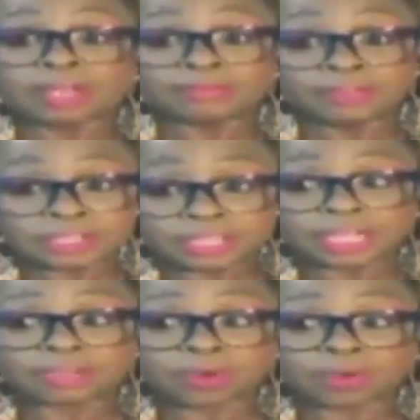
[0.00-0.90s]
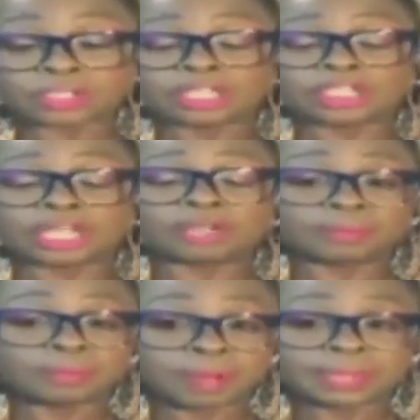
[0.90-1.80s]
firstly, of course, to the general
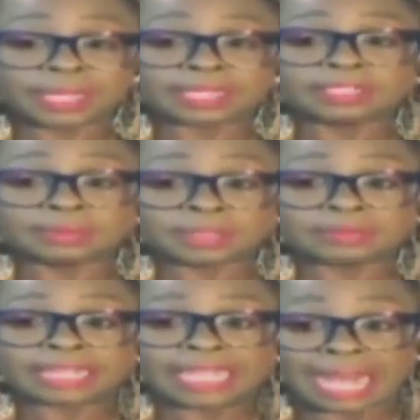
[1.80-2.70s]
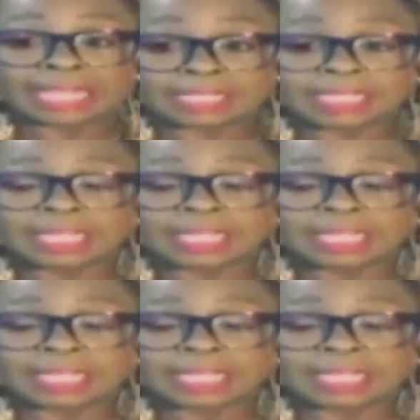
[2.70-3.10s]
public in terms of the analysis